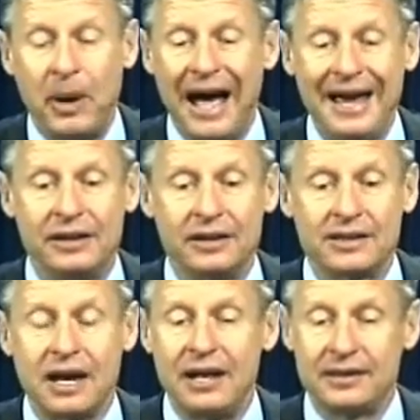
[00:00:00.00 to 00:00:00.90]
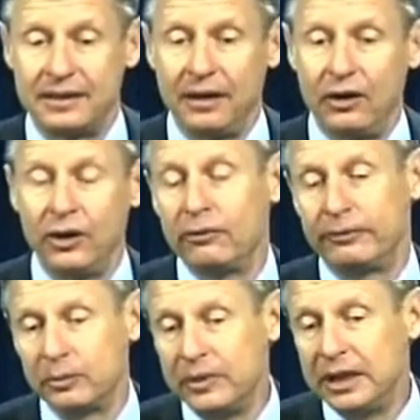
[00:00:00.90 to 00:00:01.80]
Pie-in-the-sky scenario
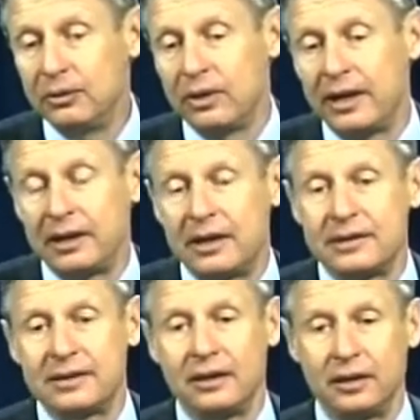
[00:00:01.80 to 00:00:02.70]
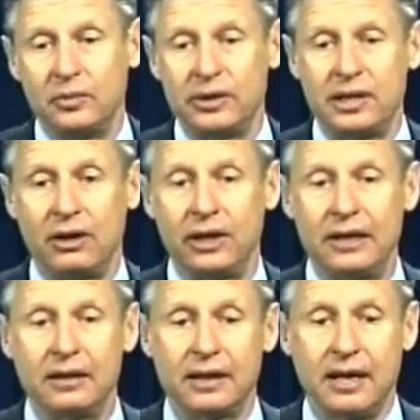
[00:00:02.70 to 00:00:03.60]
for me running as a
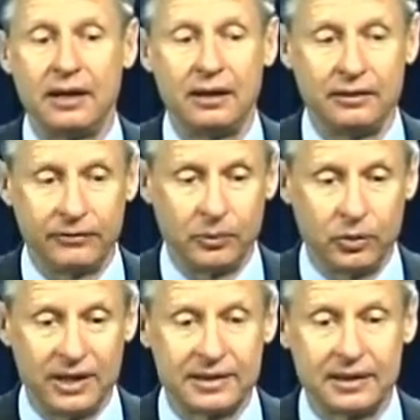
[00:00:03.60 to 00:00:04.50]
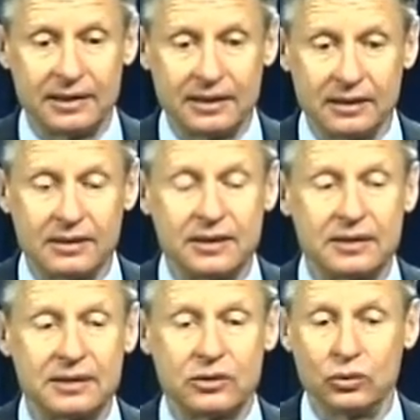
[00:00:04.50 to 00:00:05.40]
Libertarian candidate for president
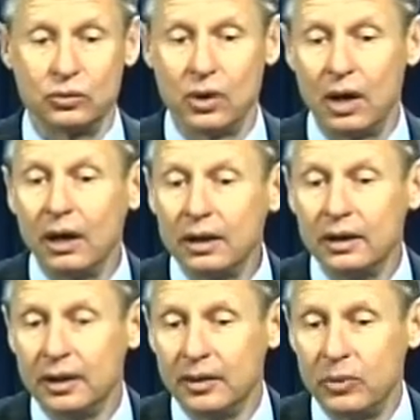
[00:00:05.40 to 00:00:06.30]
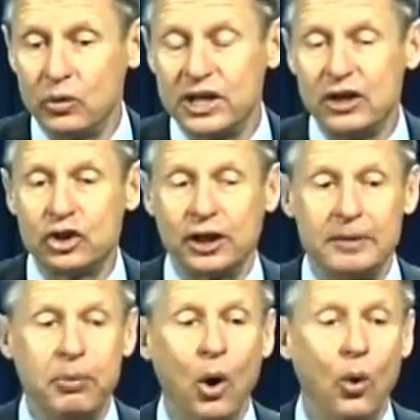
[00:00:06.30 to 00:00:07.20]
is to
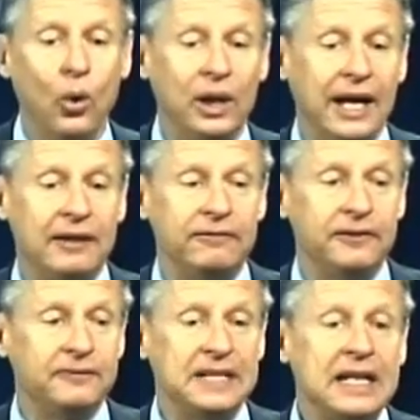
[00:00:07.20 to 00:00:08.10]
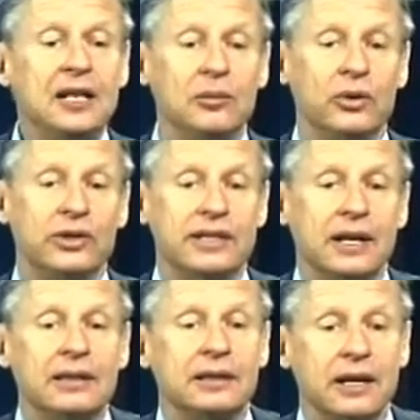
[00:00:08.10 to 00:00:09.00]
potentially poll at
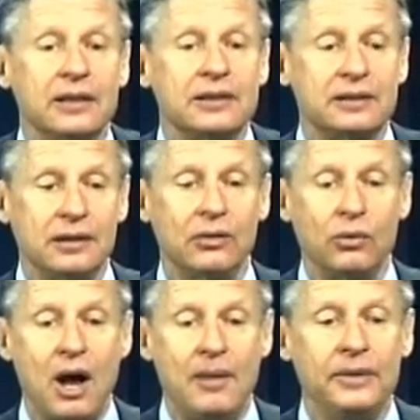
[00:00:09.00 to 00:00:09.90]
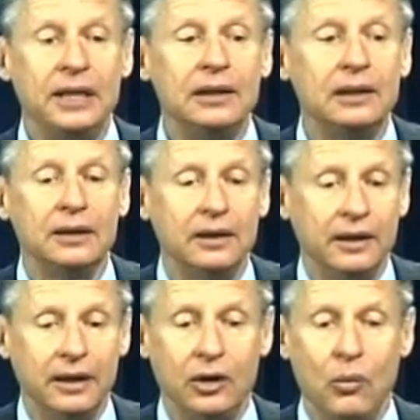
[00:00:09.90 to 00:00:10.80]
15% against Romney
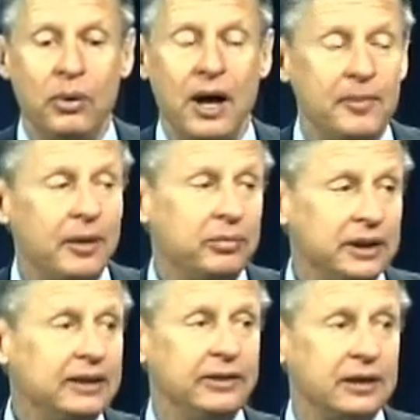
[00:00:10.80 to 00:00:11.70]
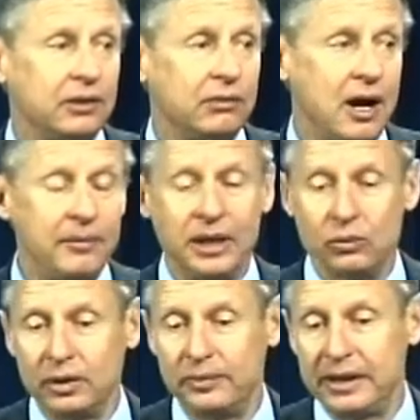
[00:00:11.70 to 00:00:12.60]
and Obama, believing that Romney
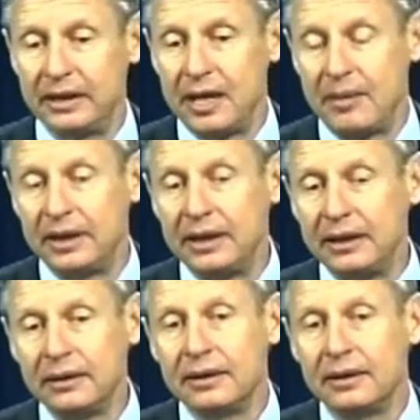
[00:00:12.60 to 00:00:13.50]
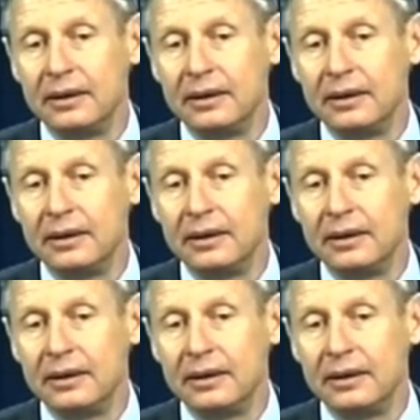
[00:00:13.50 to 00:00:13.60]
will be the nominee.